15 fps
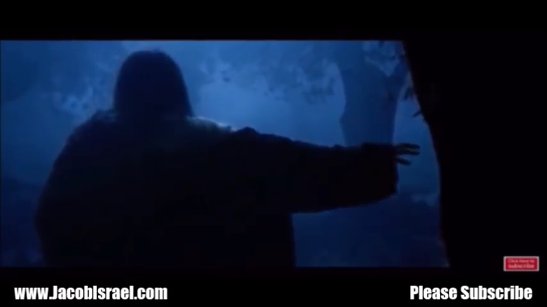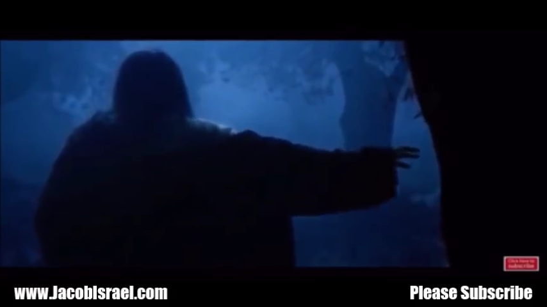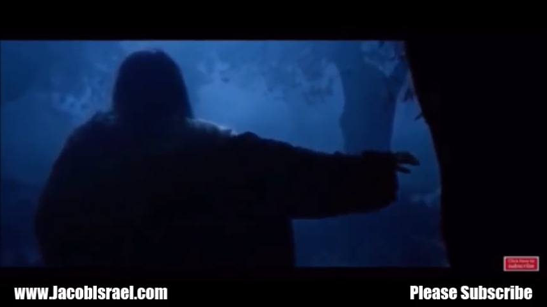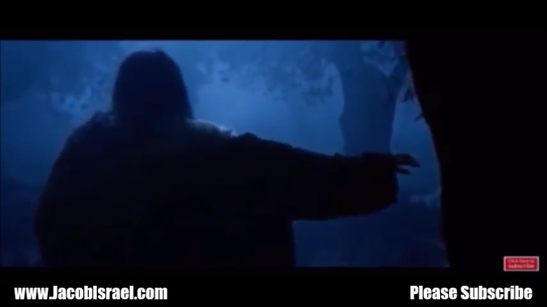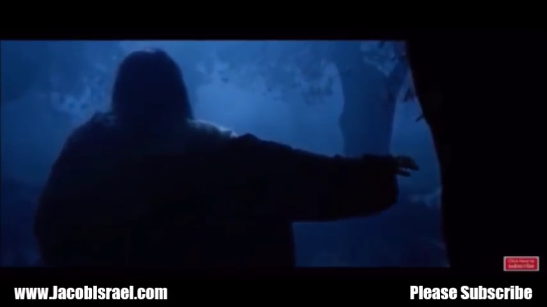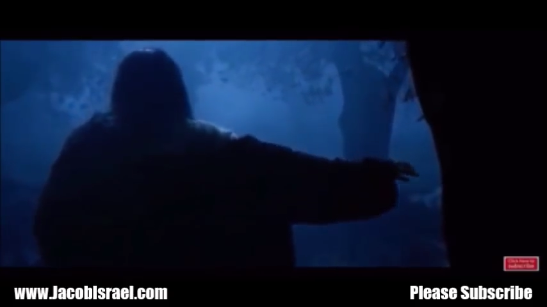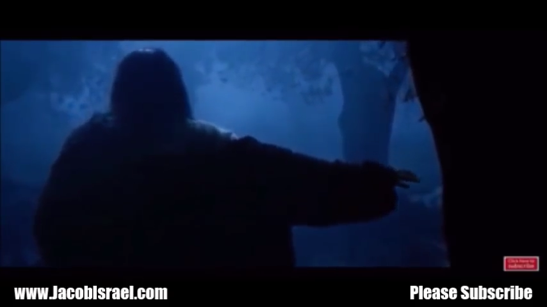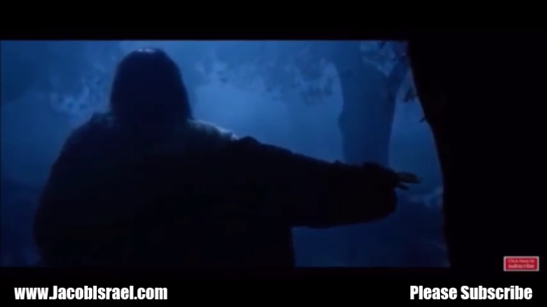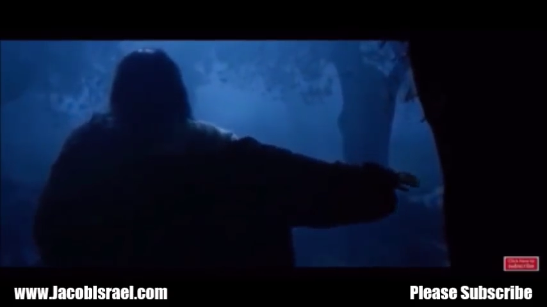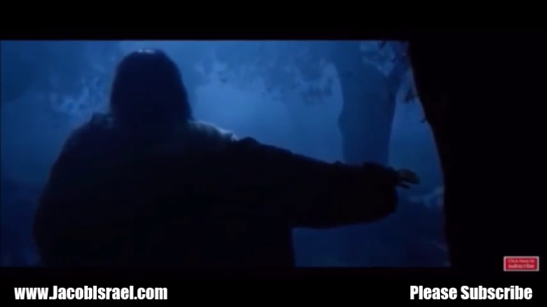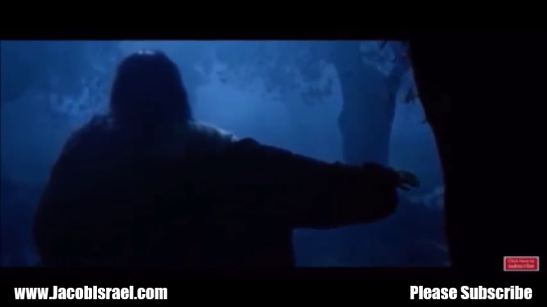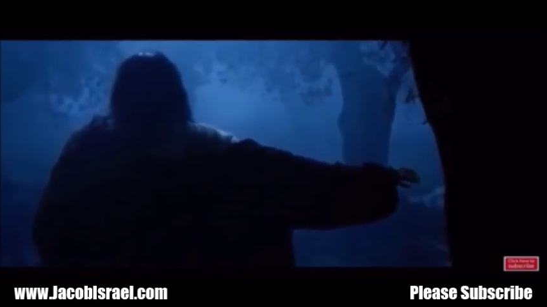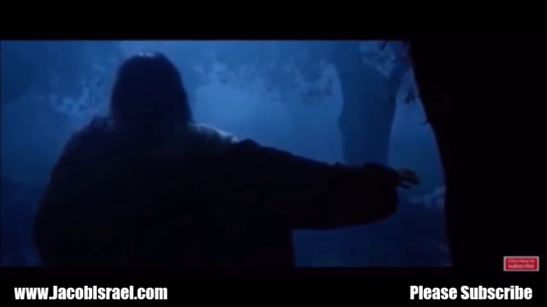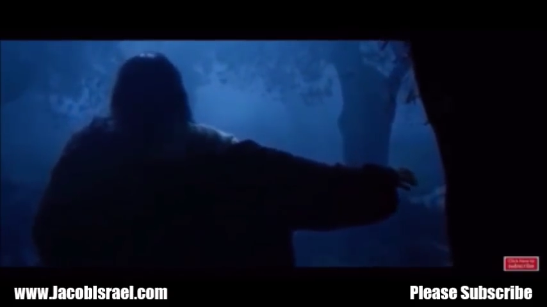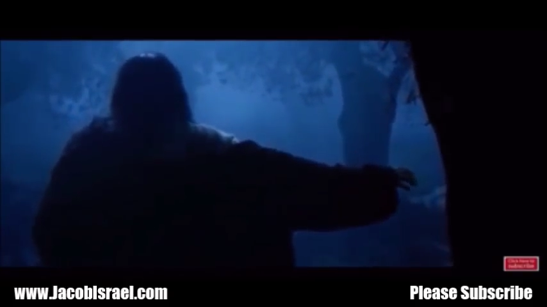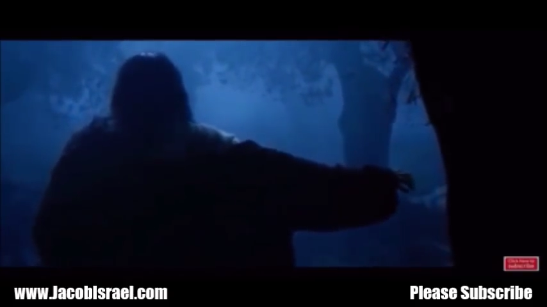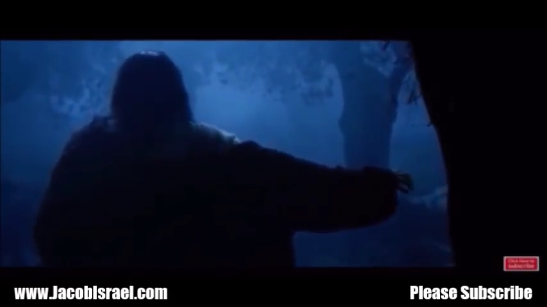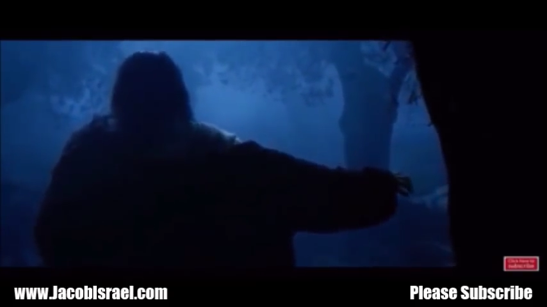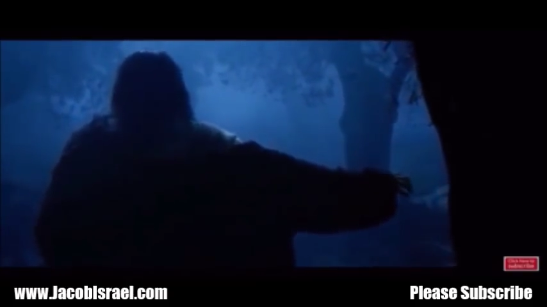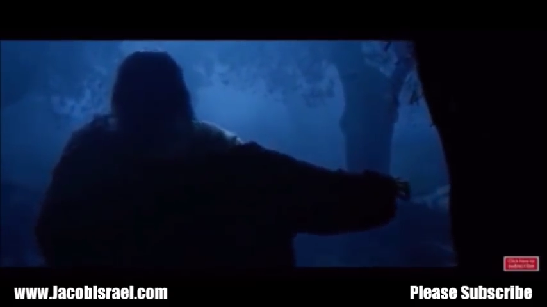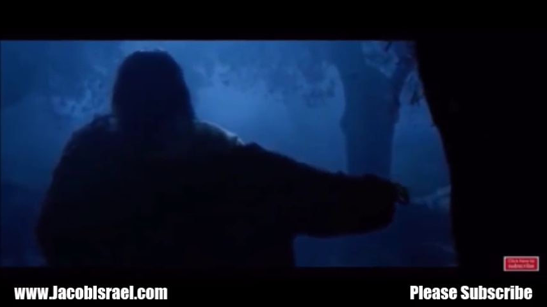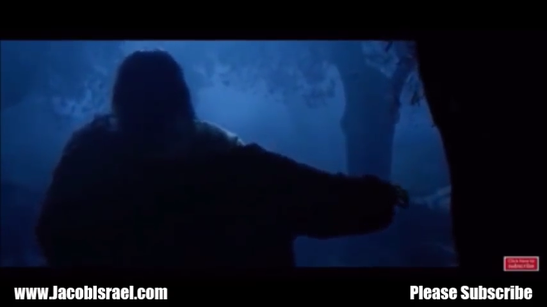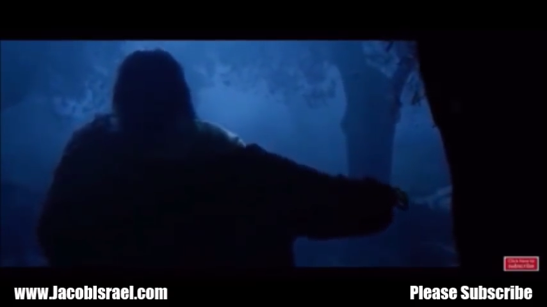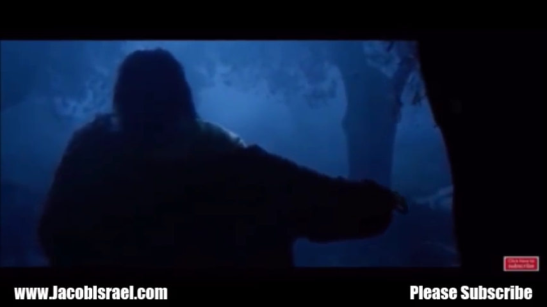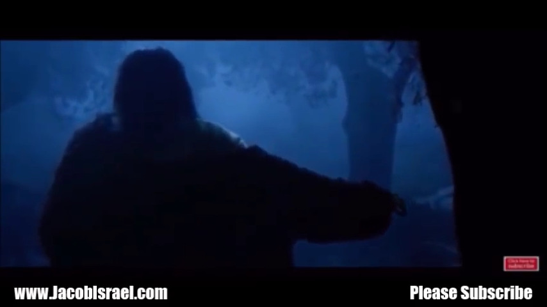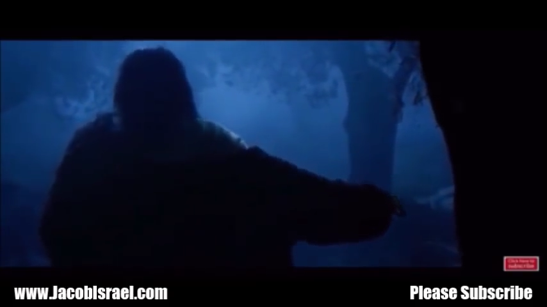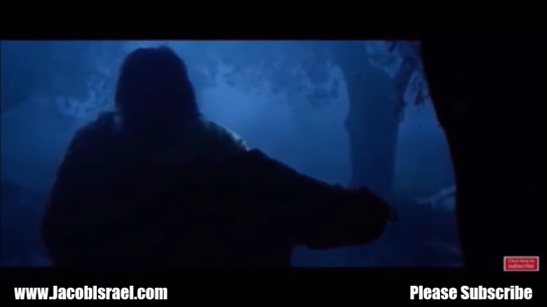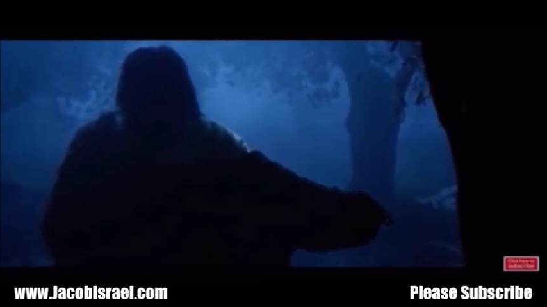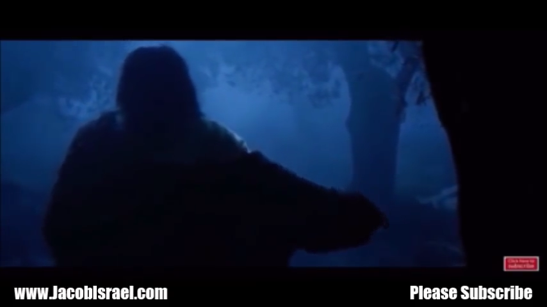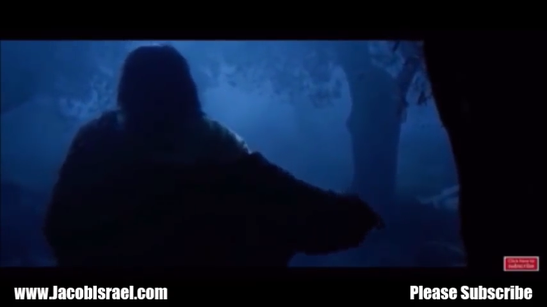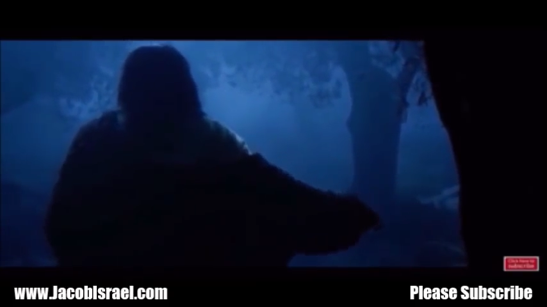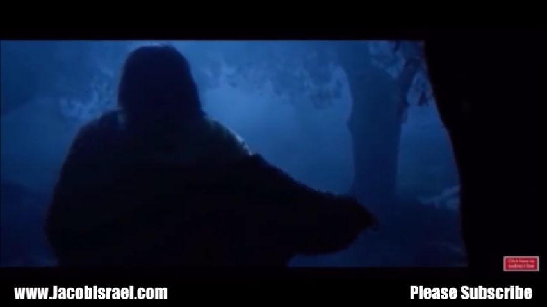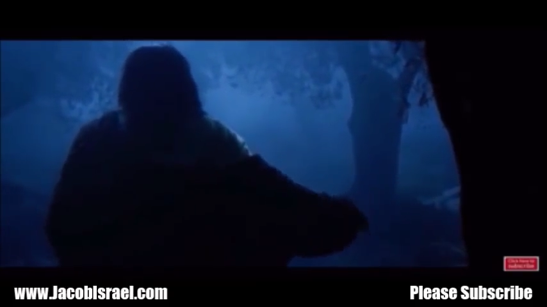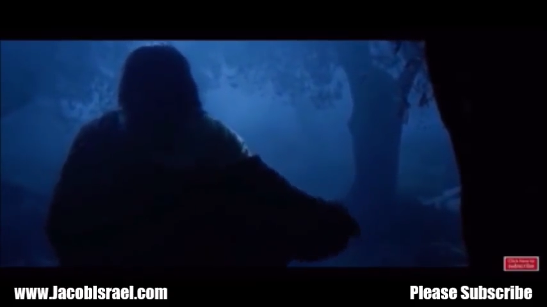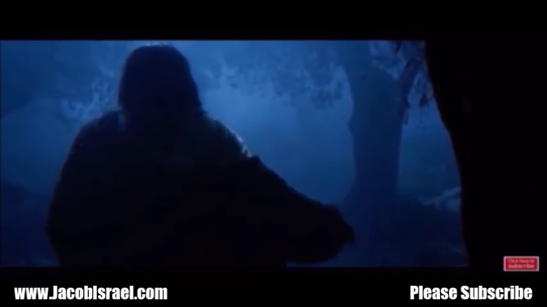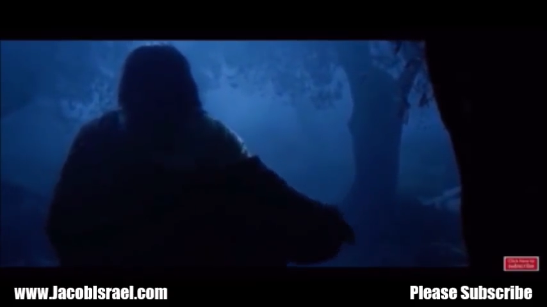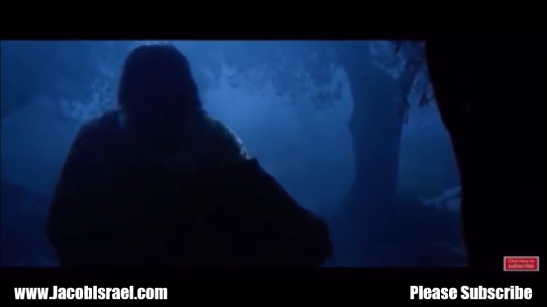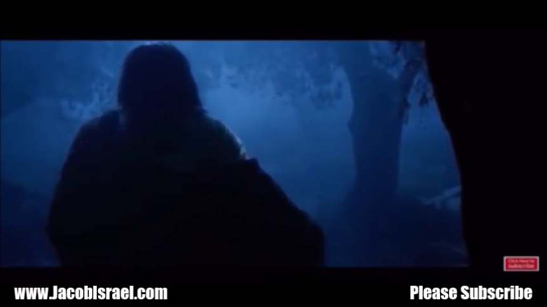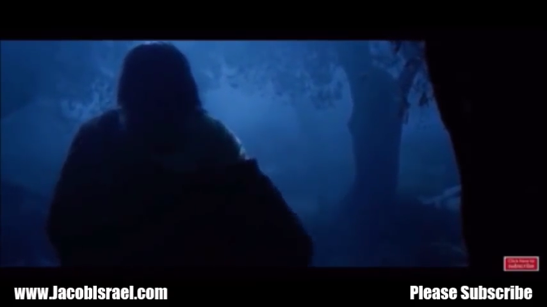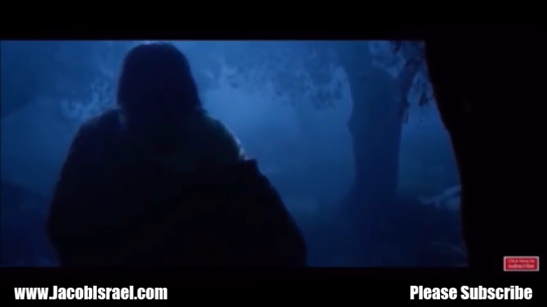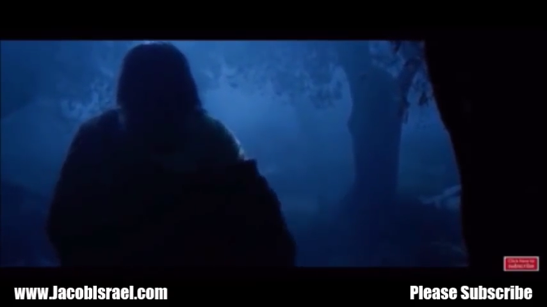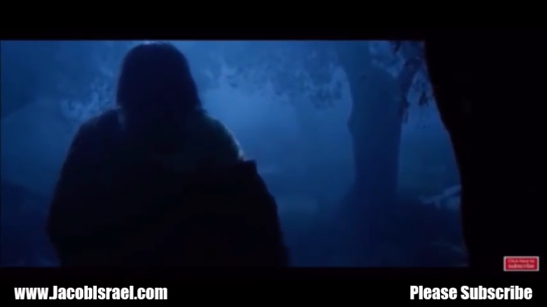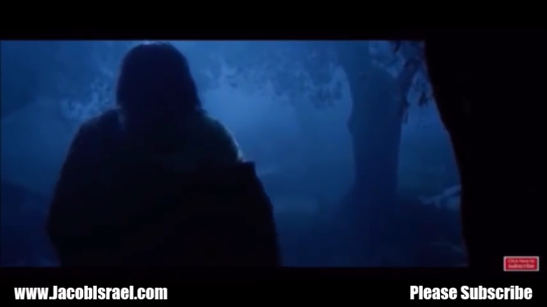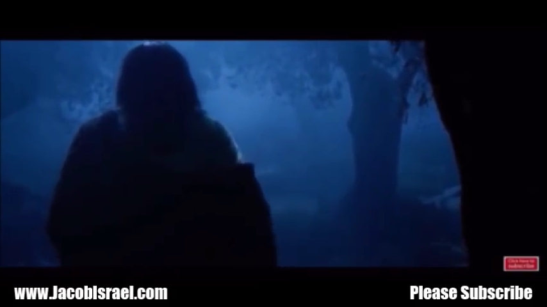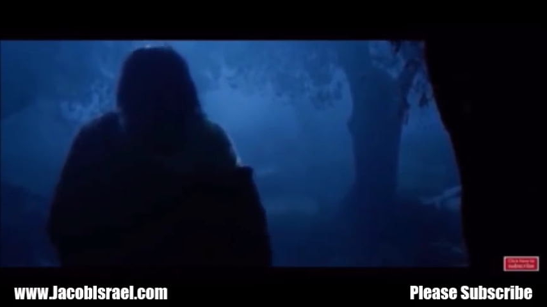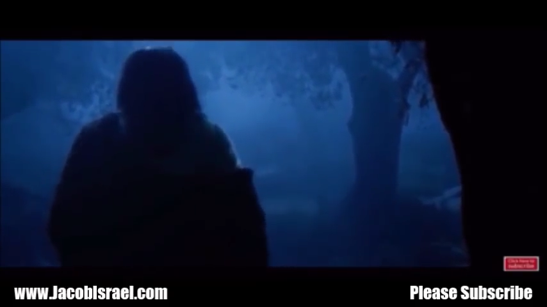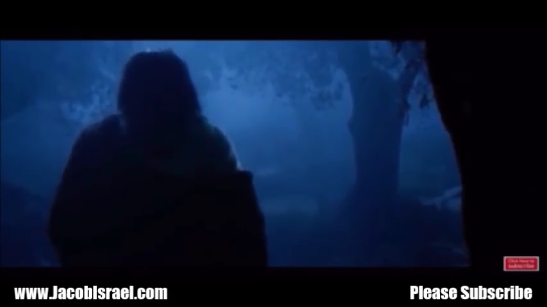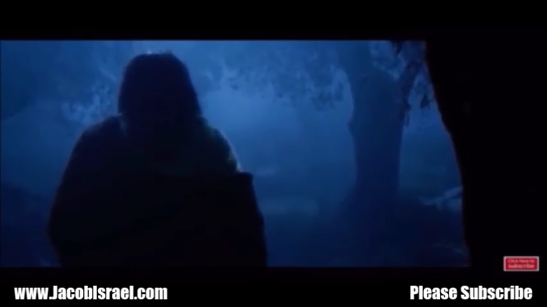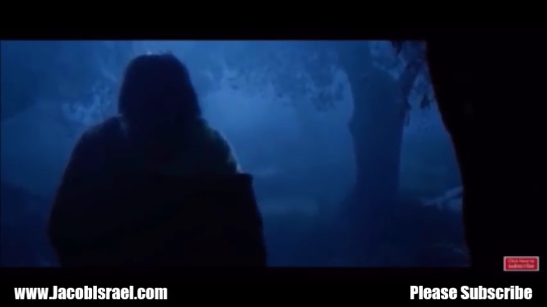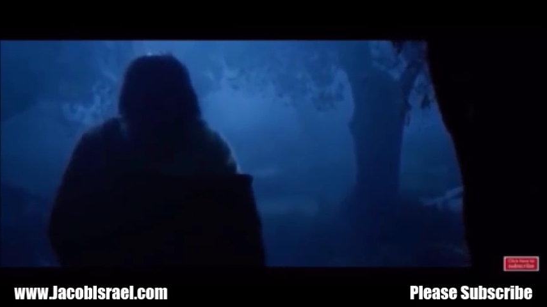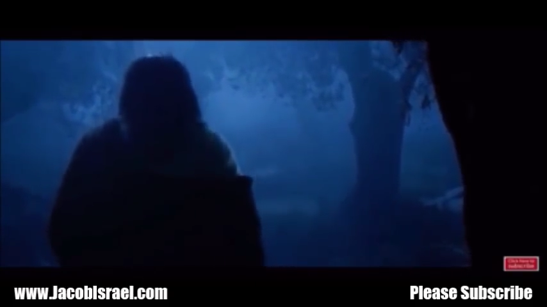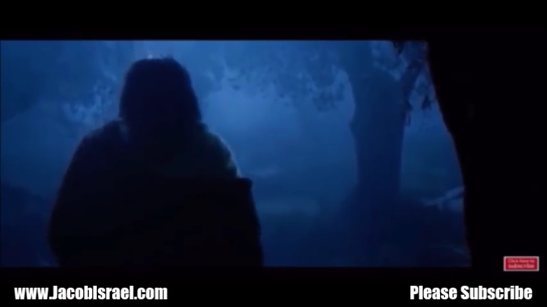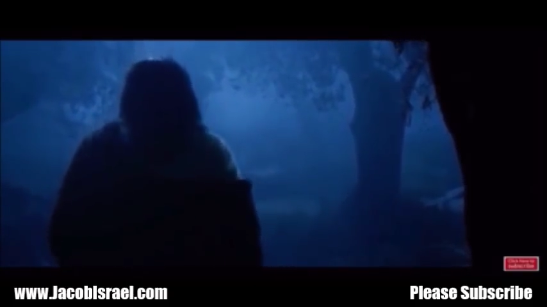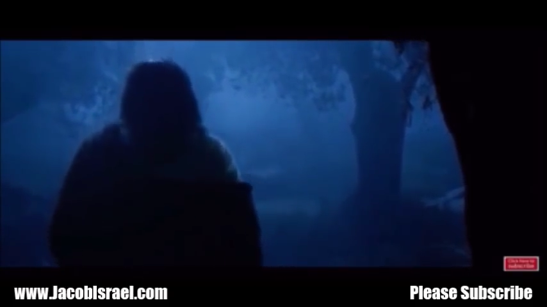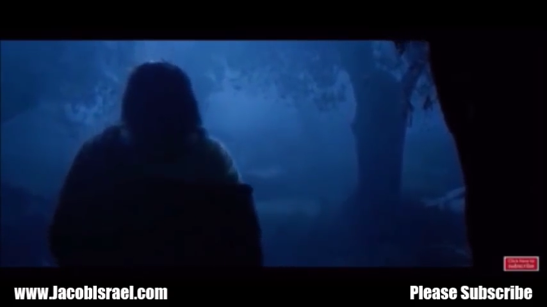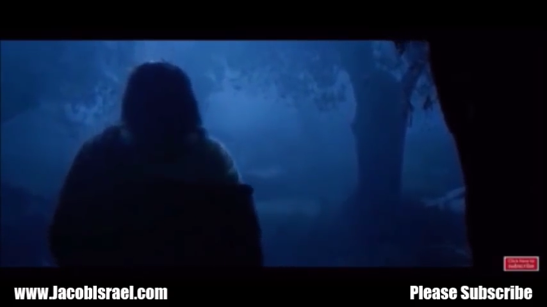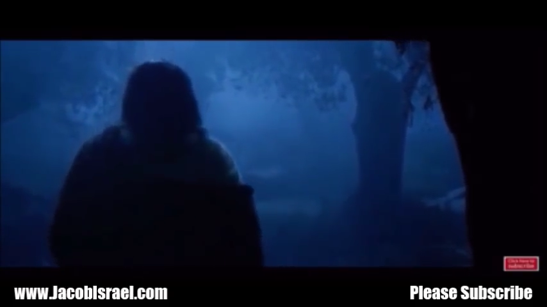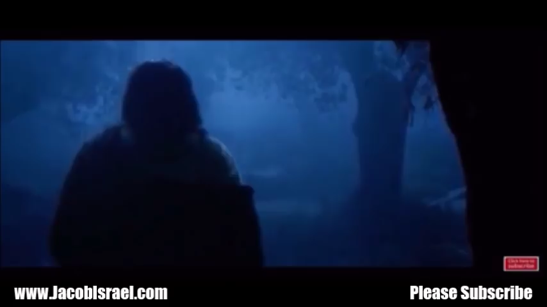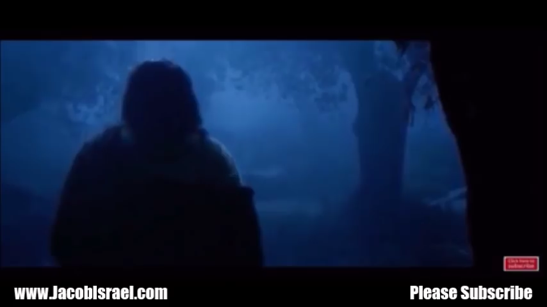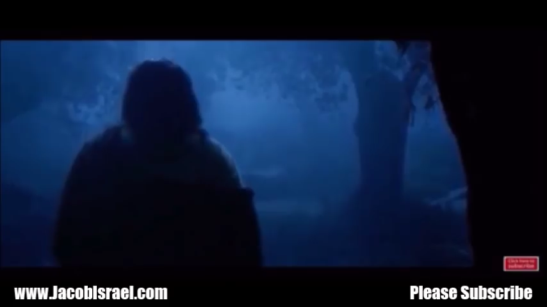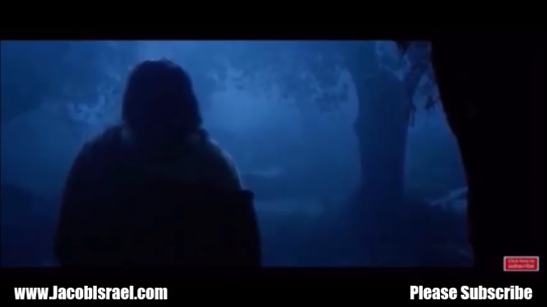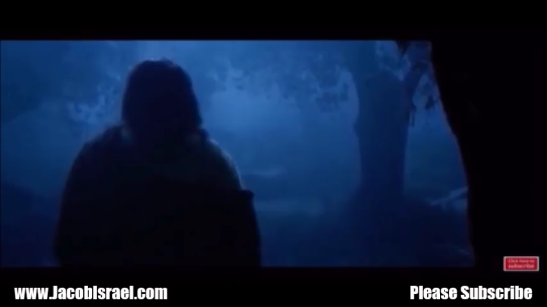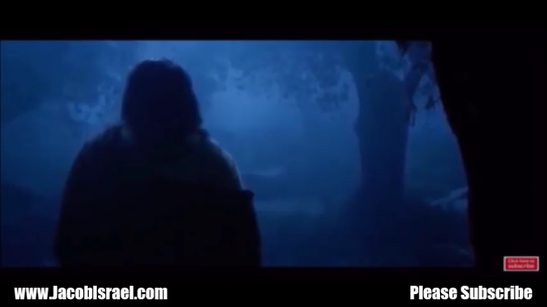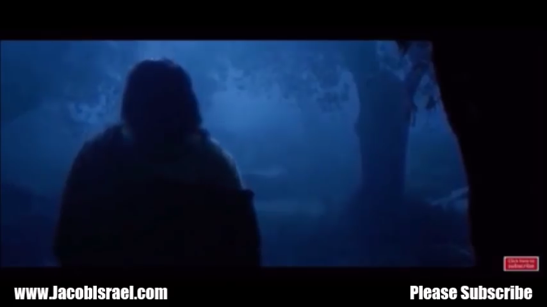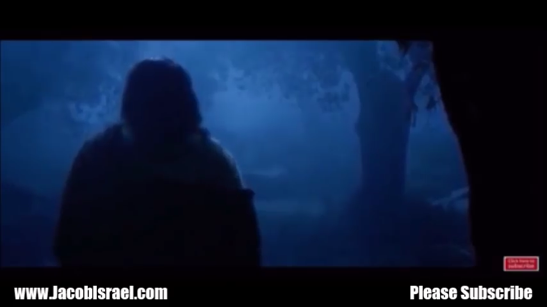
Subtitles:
(no speaker visible)